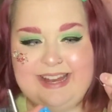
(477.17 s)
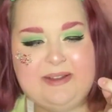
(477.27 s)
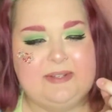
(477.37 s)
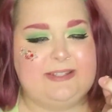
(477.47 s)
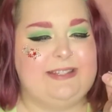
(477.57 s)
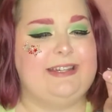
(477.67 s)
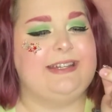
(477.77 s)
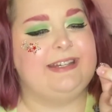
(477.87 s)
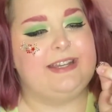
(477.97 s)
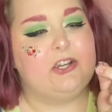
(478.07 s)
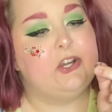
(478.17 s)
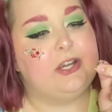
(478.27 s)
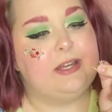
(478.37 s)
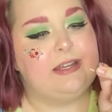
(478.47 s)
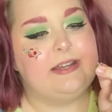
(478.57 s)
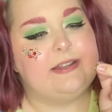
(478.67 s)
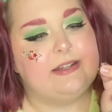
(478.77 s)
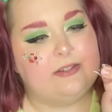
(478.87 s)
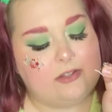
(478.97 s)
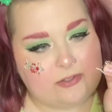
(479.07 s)
I was getting in a hurry and I
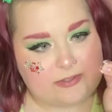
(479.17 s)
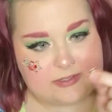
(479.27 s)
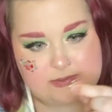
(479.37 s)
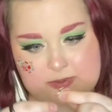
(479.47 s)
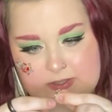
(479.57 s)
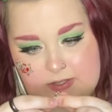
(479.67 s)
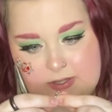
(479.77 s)
didn't close this one